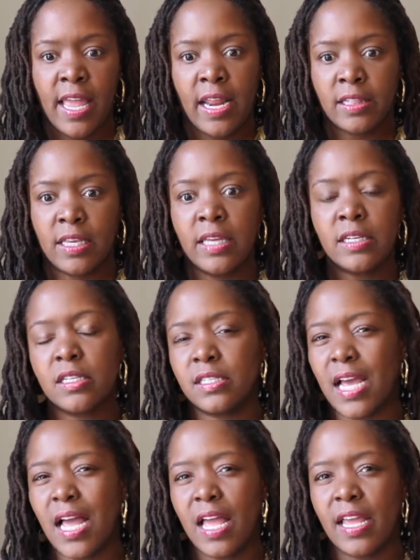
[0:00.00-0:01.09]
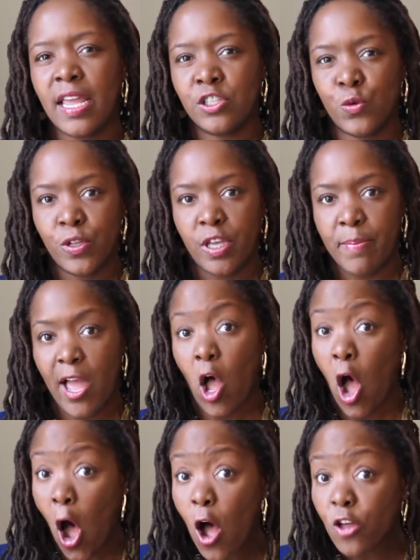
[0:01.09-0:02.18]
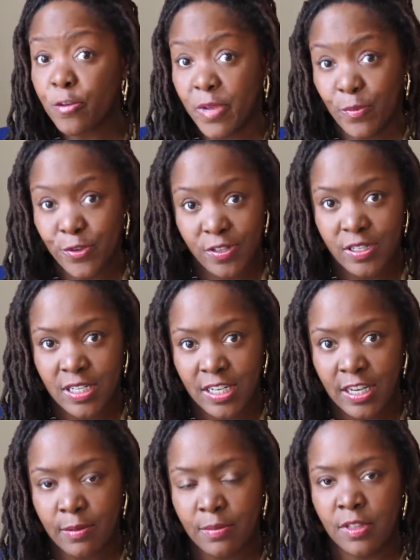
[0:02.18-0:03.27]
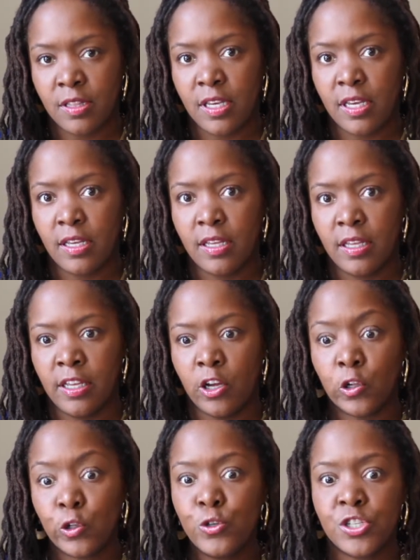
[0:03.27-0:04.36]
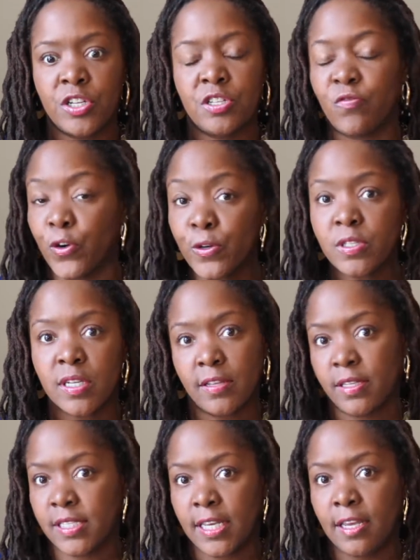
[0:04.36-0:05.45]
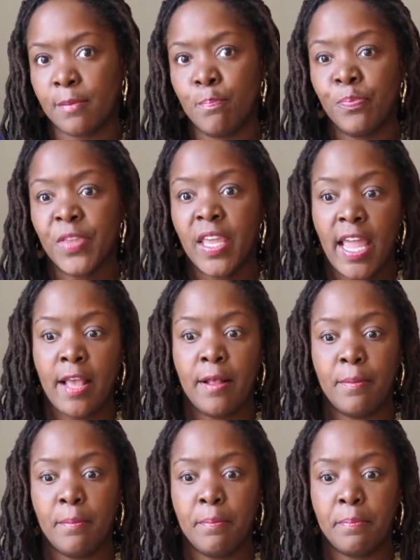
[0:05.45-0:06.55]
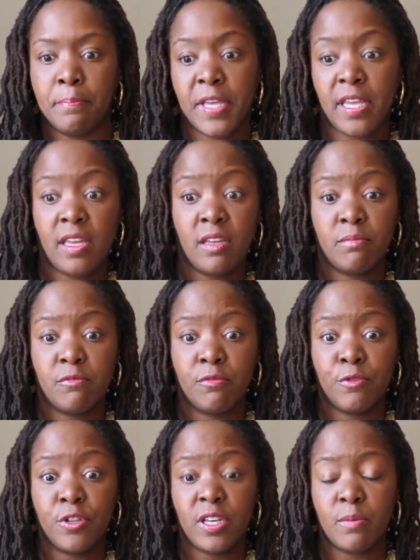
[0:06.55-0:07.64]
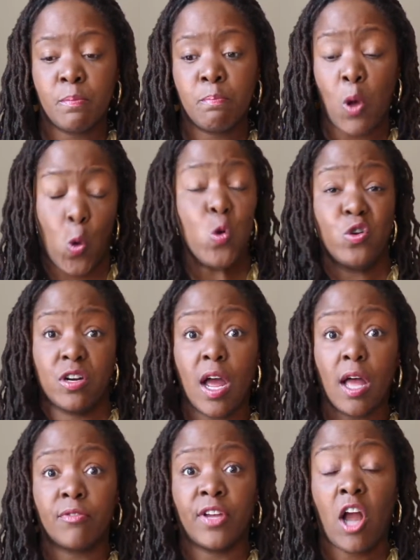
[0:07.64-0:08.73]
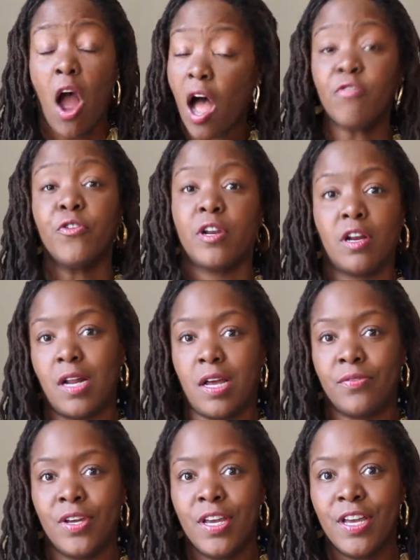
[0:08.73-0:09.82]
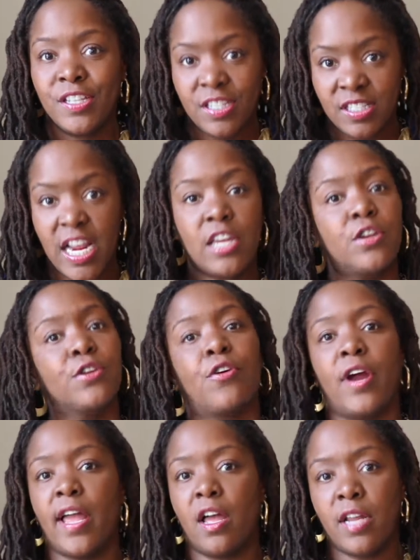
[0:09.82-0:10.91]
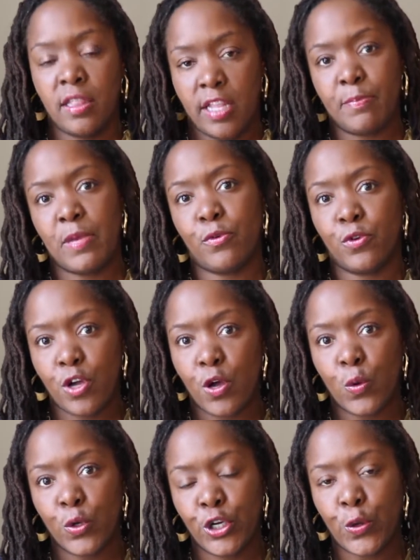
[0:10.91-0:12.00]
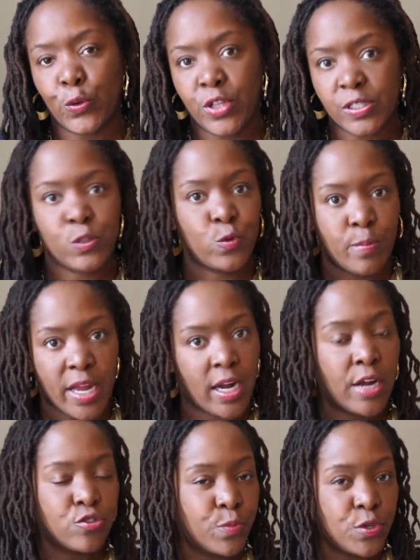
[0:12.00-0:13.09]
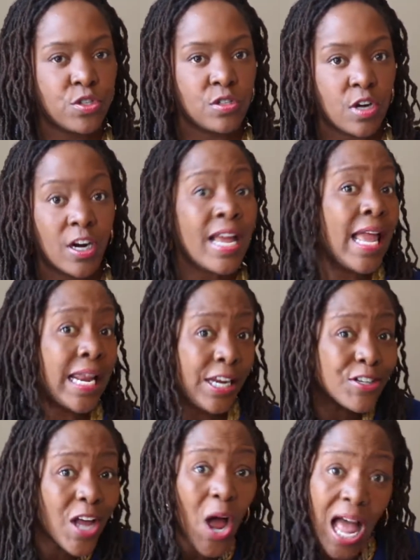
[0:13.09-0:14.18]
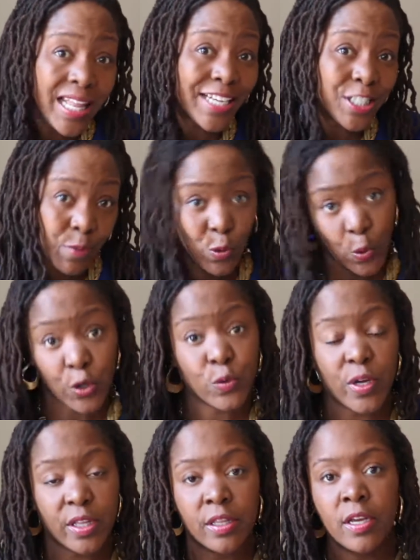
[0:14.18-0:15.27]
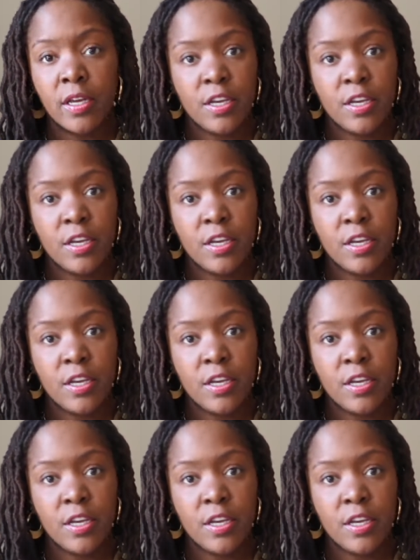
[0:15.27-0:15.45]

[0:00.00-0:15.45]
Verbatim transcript: And at the end of the day, it's really about all the members of the team, the inclusion, diversity of the team, and being really bold enough and confident enough to stake your ground and let people know, you know, this is what my contributions are. And here's how I like to be worked with.